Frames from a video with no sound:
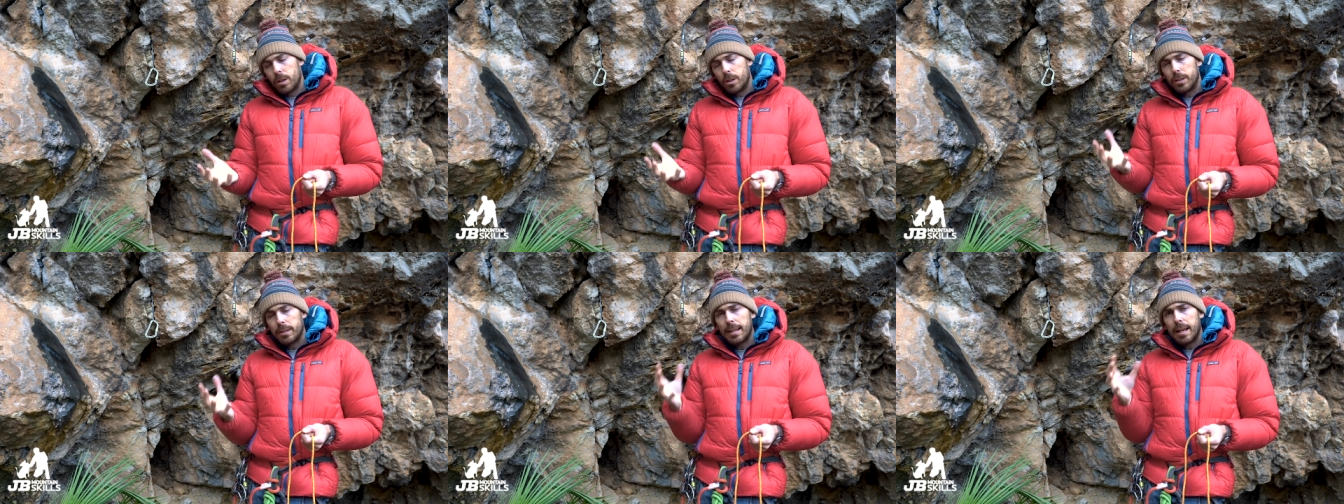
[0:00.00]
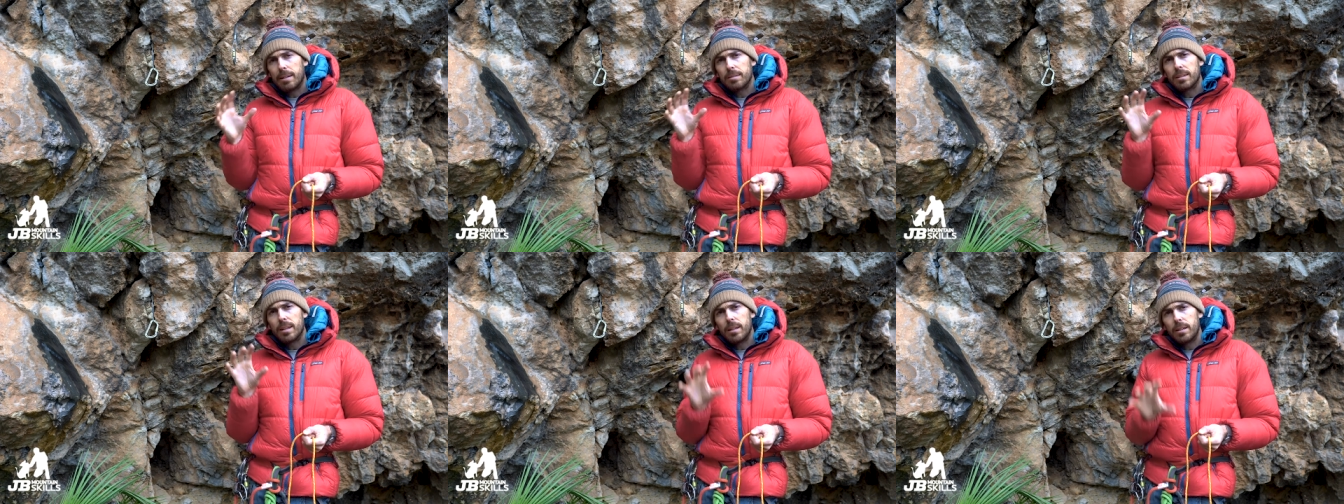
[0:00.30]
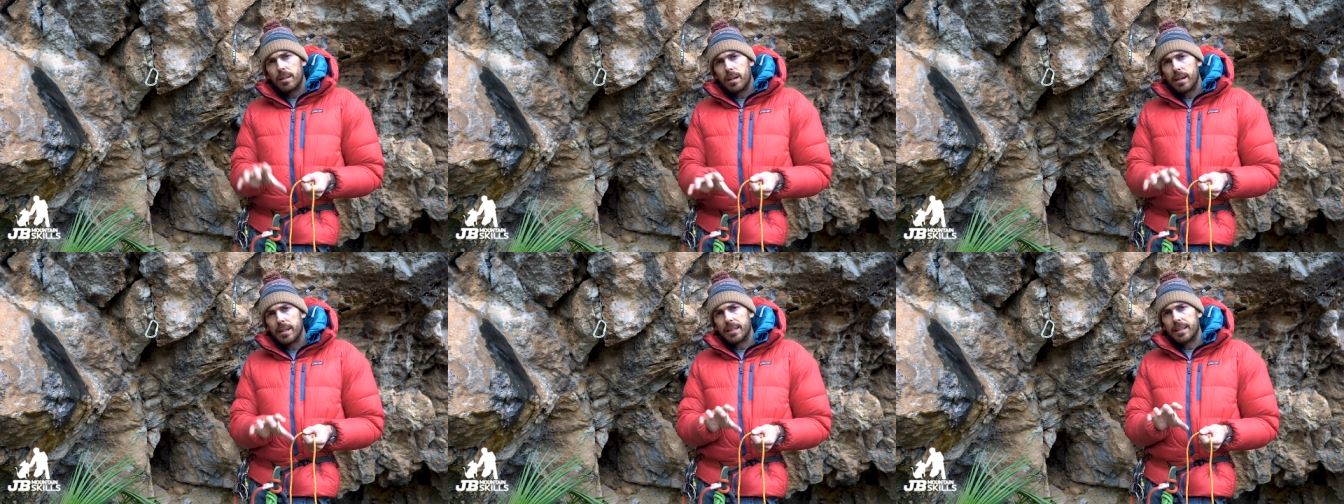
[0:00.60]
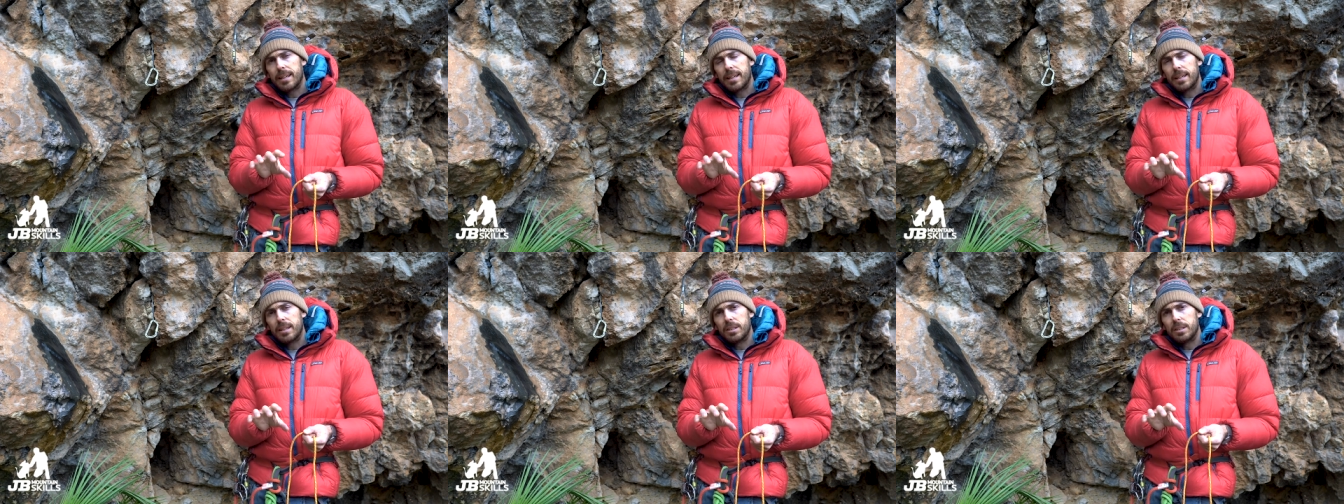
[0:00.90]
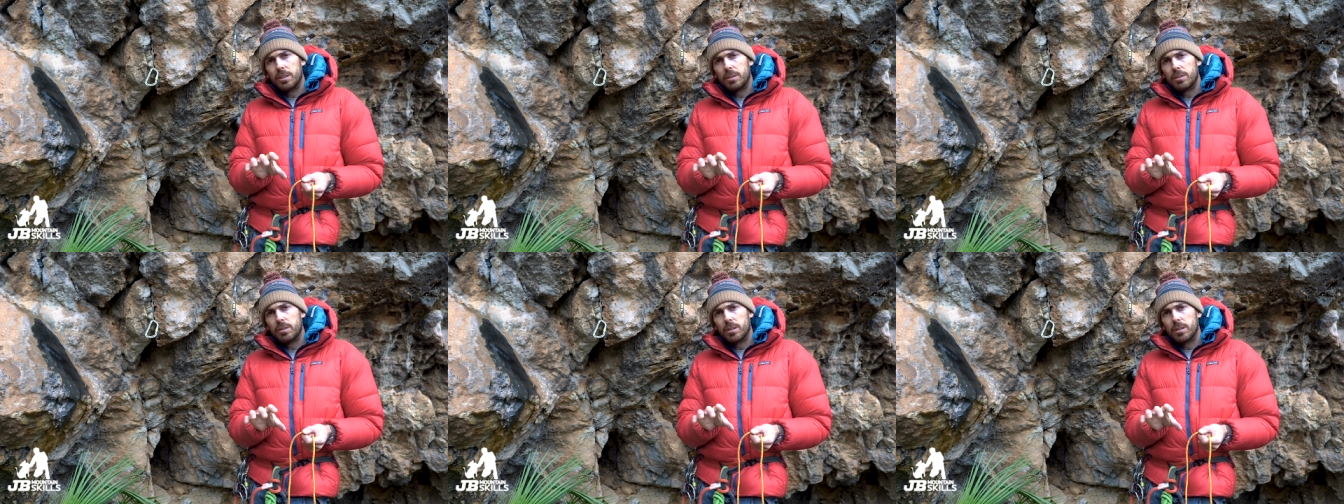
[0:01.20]
you're down to 9
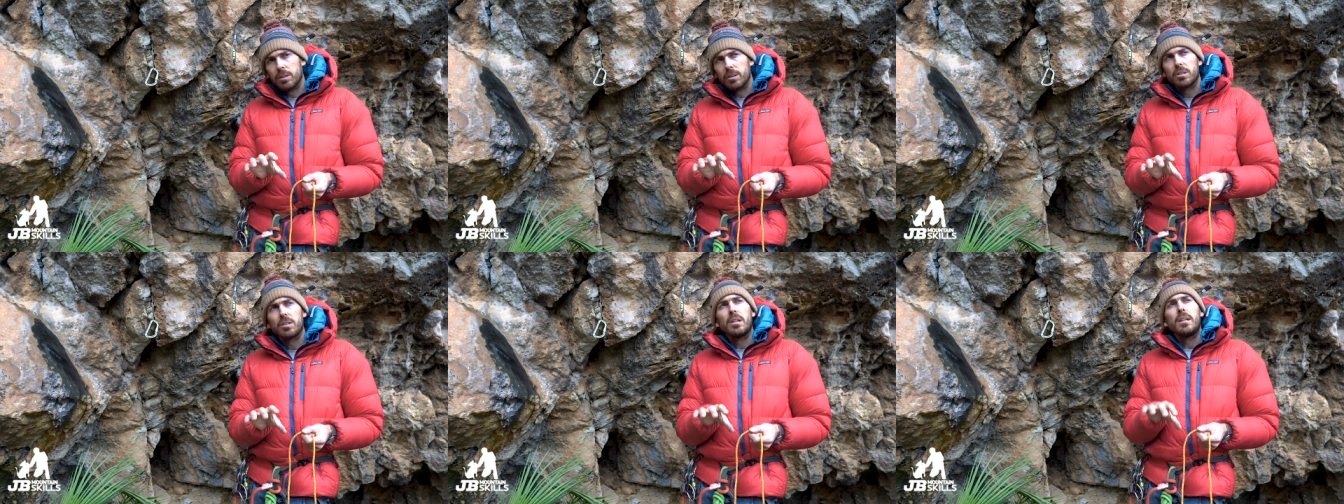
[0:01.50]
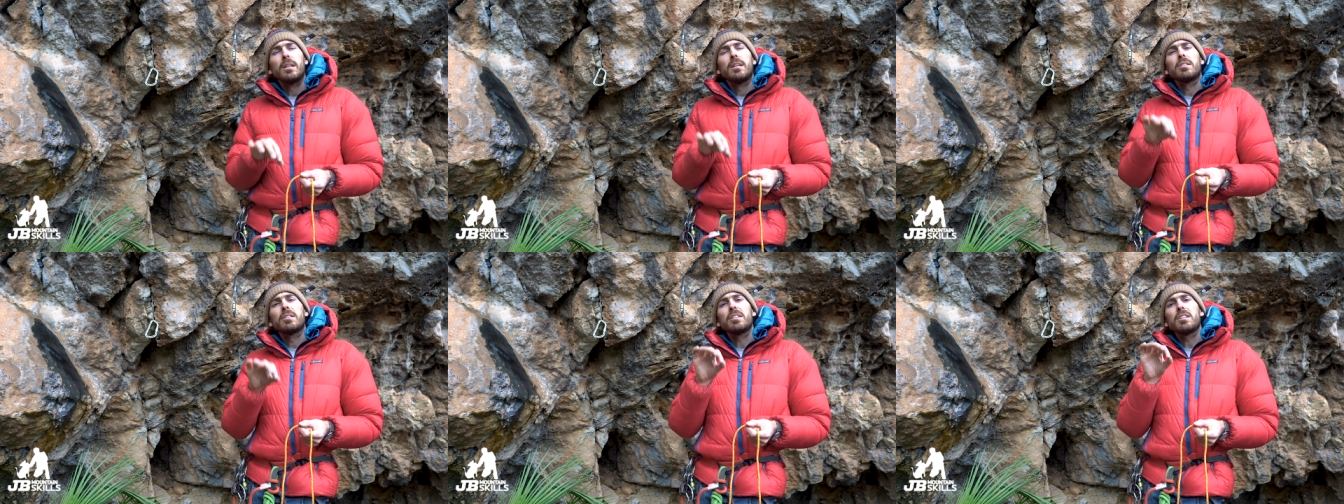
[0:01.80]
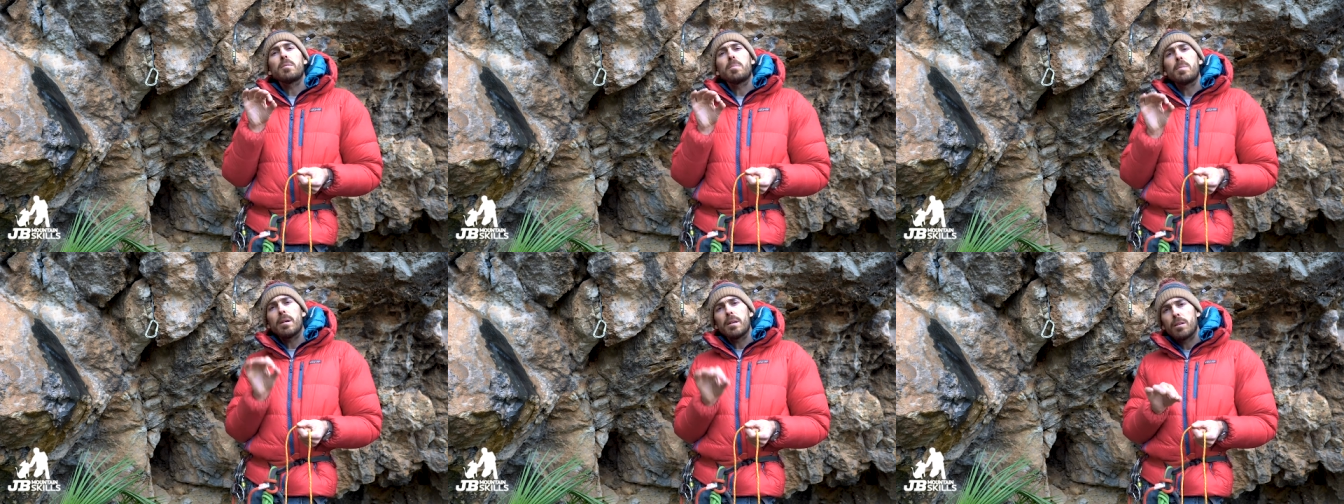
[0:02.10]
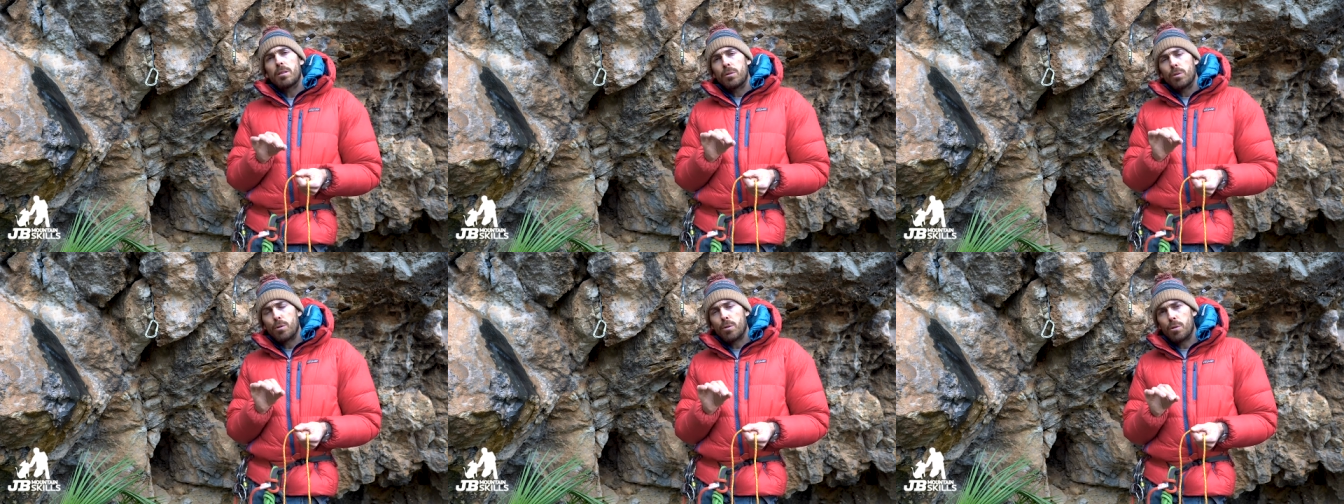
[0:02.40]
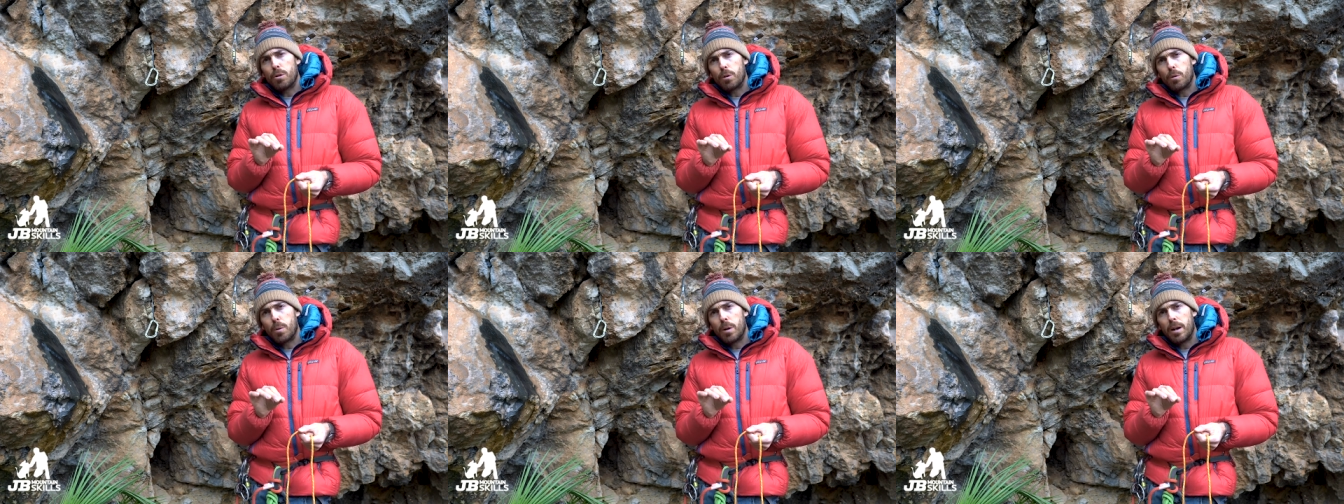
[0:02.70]
kilonewtons, so there's a bit of
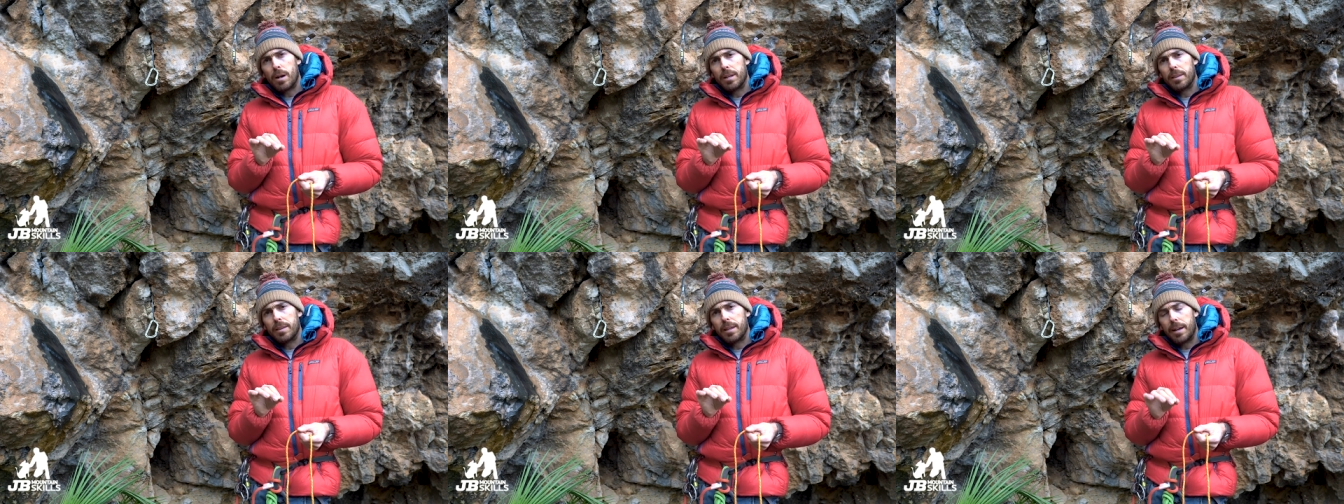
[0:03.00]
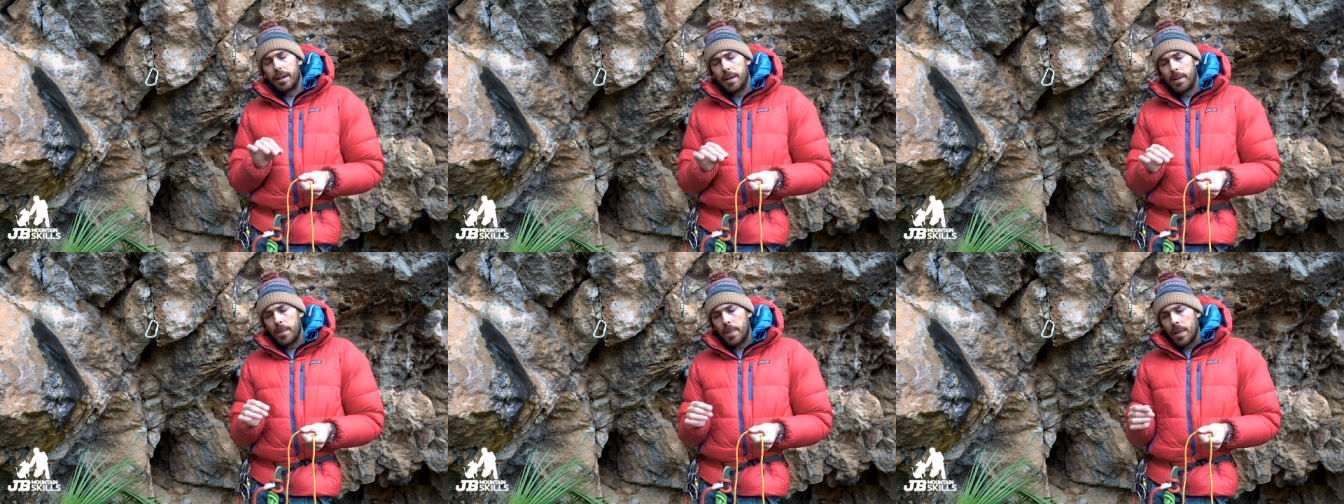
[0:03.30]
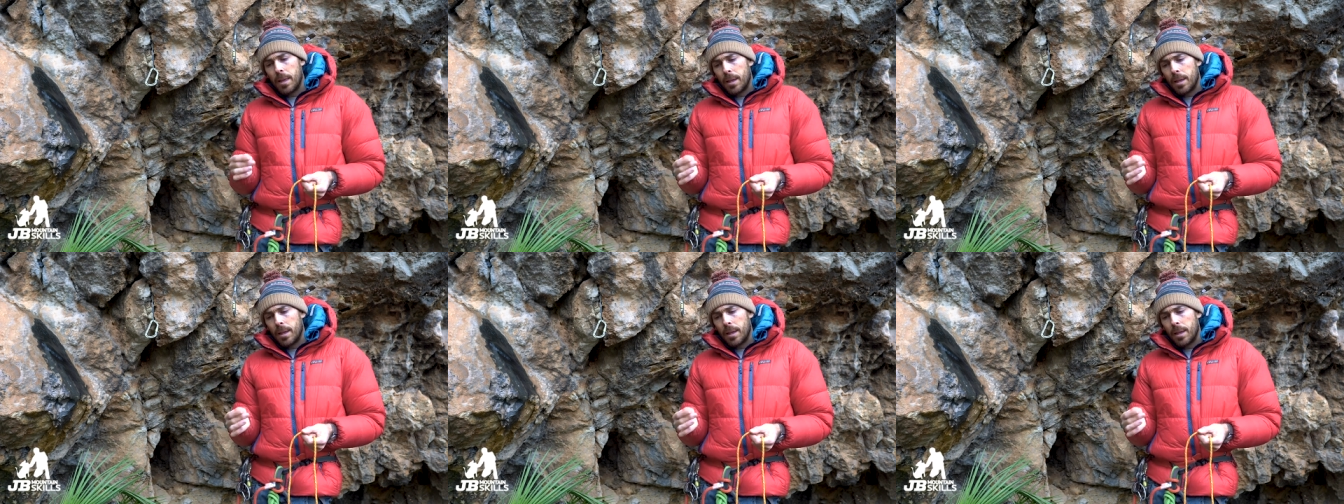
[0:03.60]
thought required there.